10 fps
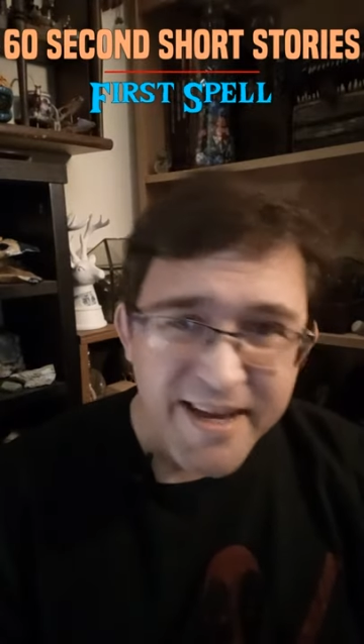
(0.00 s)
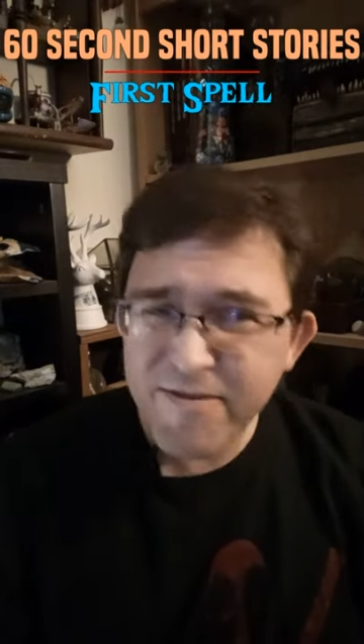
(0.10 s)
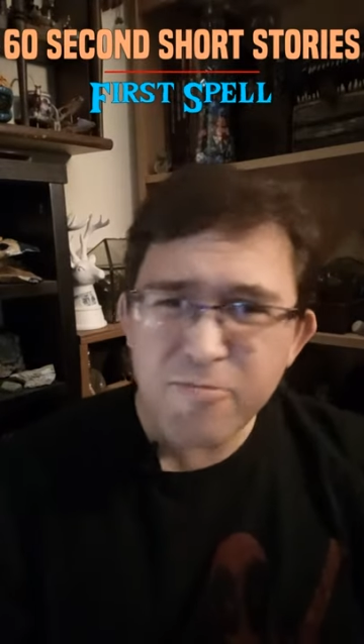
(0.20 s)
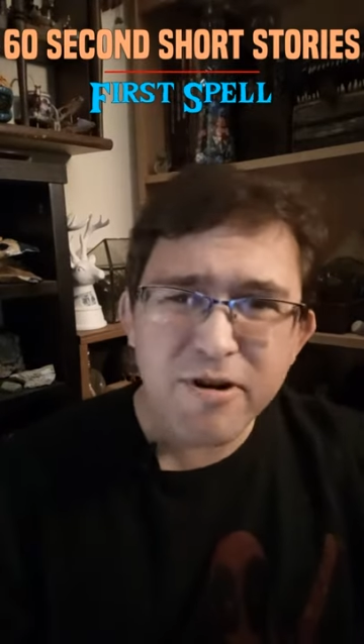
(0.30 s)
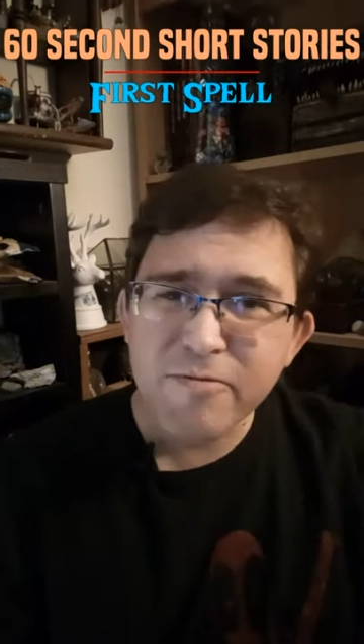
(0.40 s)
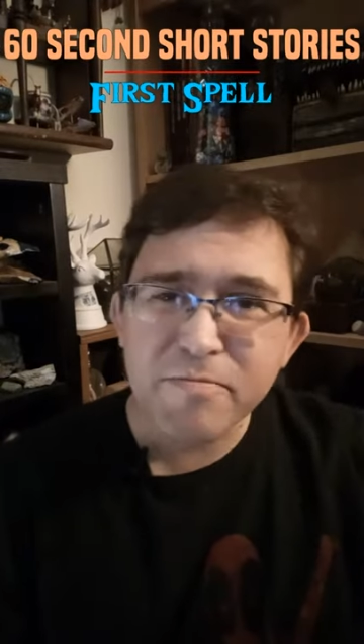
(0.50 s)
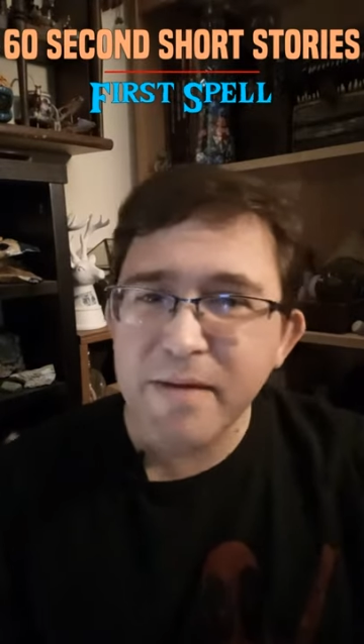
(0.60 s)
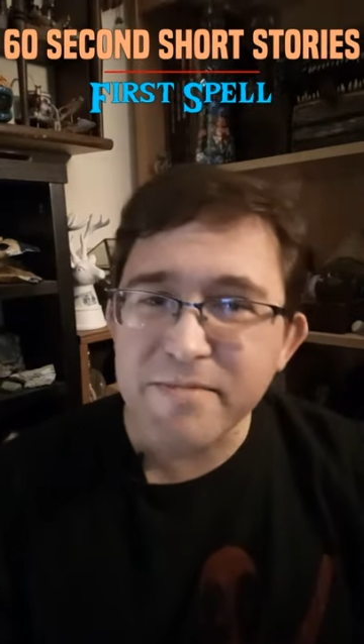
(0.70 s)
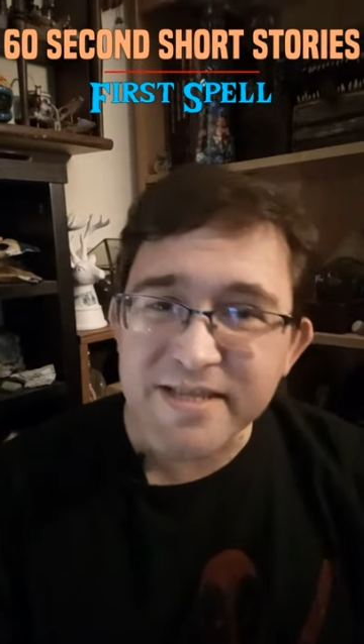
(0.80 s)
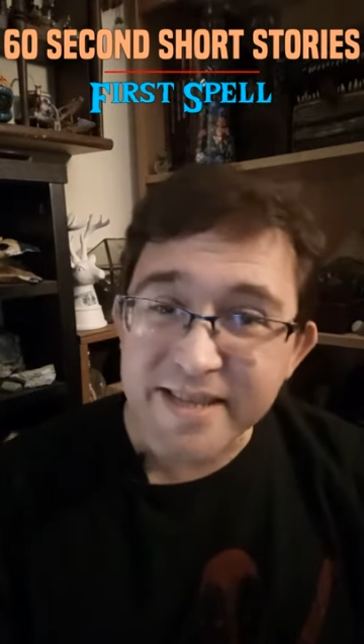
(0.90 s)
Everyone
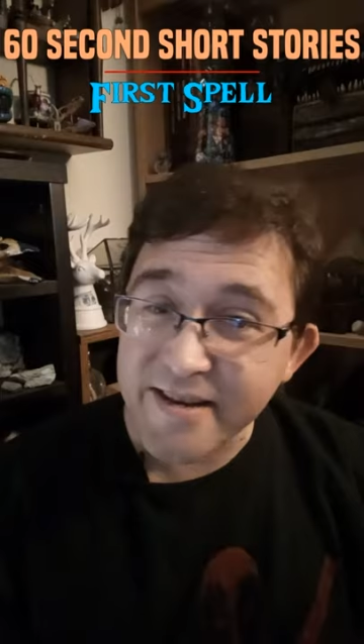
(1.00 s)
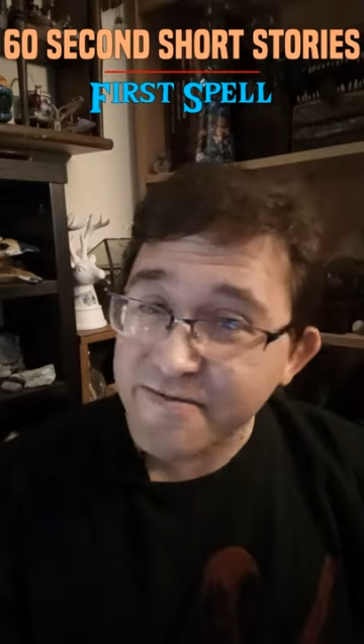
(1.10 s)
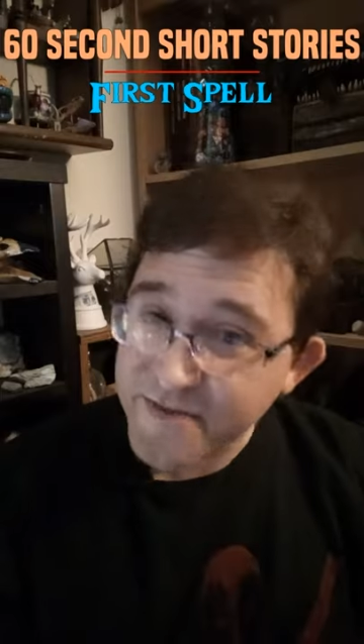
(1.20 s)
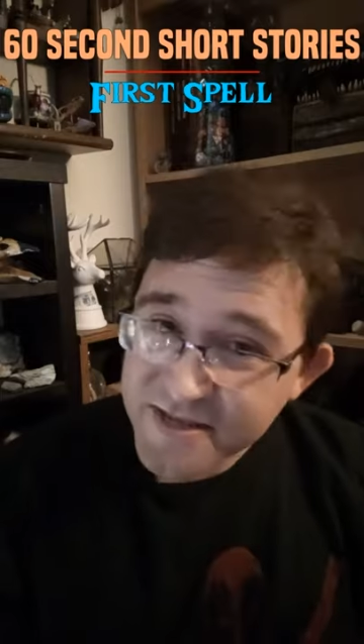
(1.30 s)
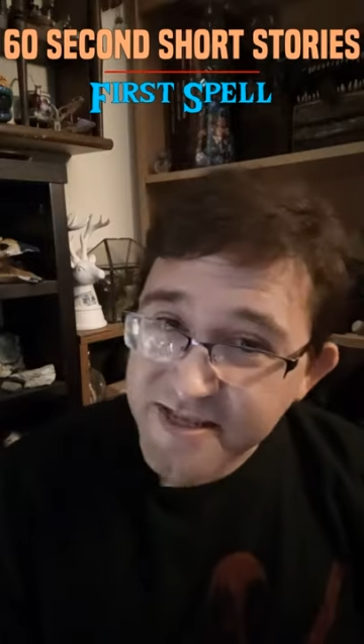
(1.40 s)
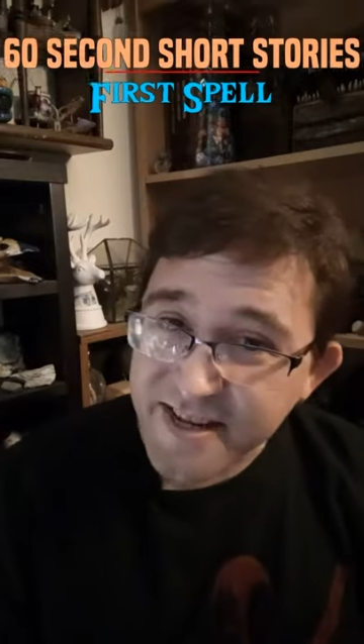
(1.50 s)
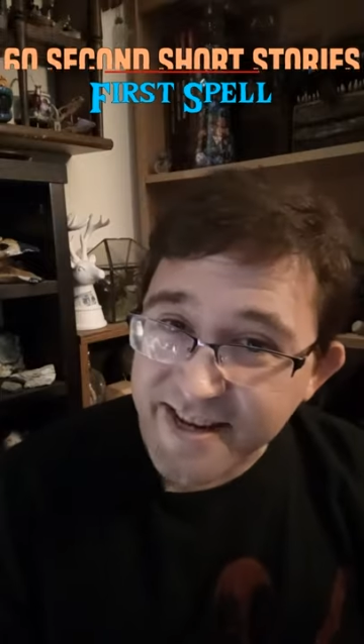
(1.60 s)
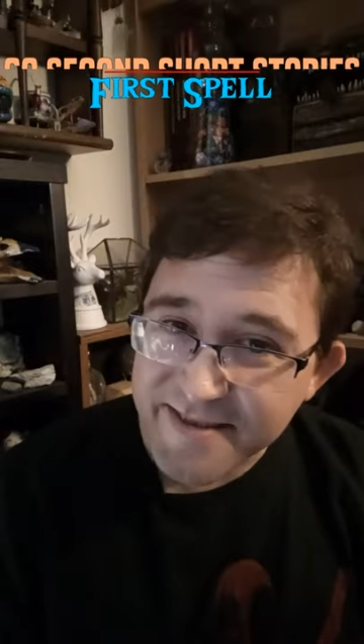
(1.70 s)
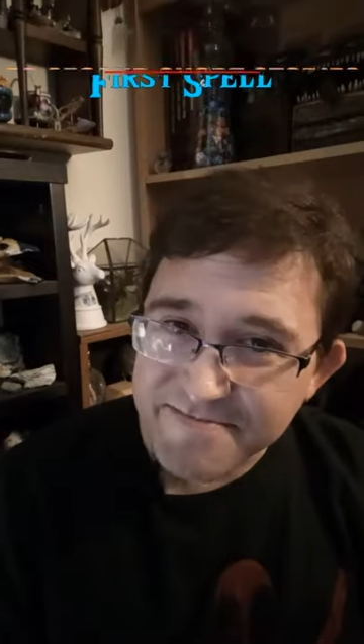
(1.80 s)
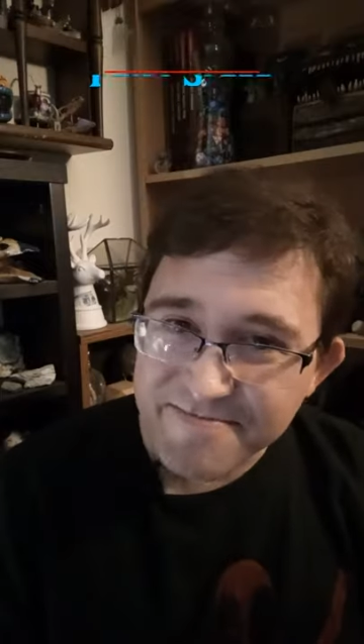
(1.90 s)
remembers their first
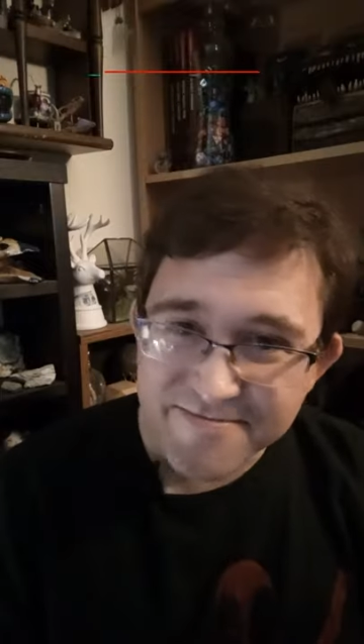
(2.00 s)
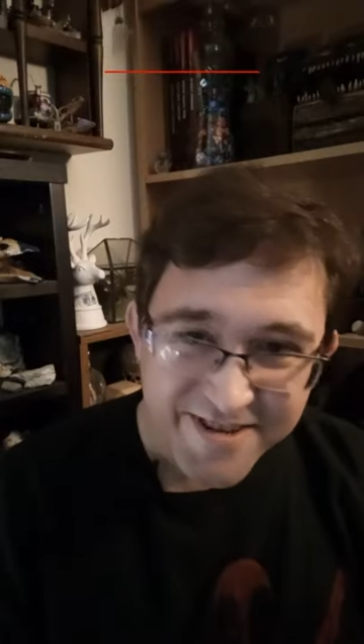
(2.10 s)
time,